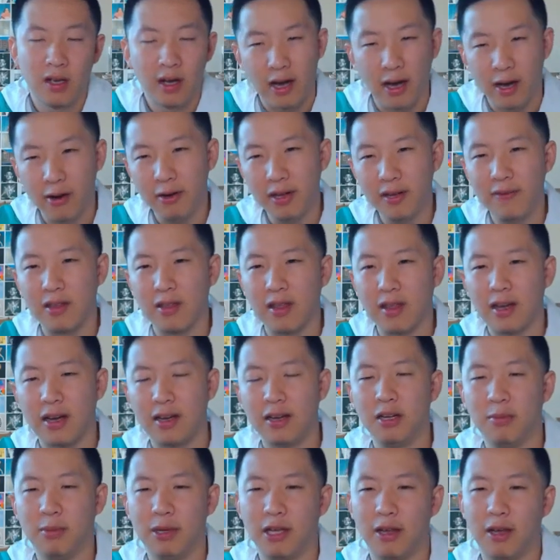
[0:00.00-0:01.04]
I don't even think I
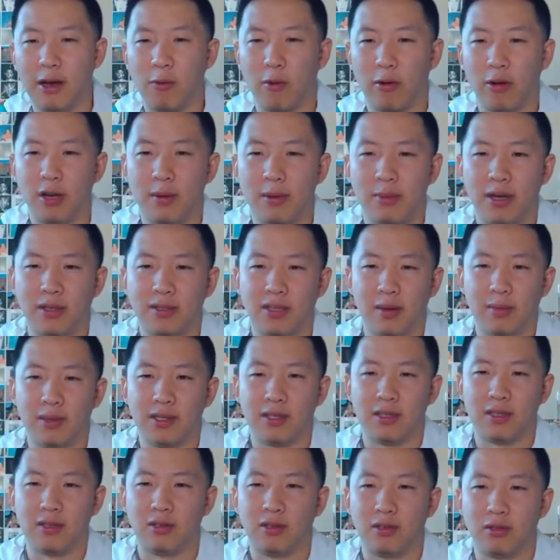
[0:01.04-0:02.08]
need to be that worried about
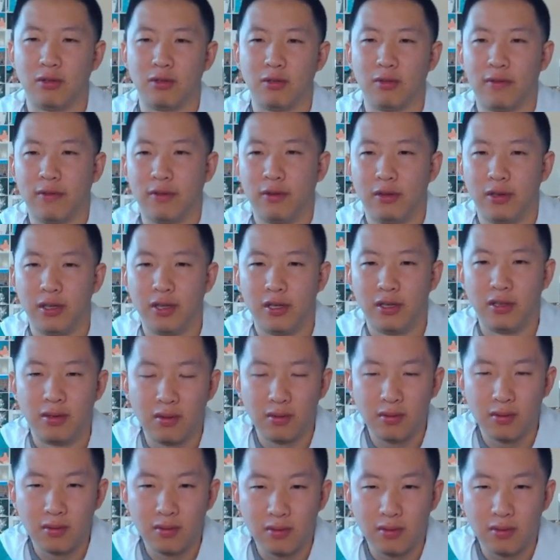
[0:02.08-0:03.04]
Zamazenta, truthfully.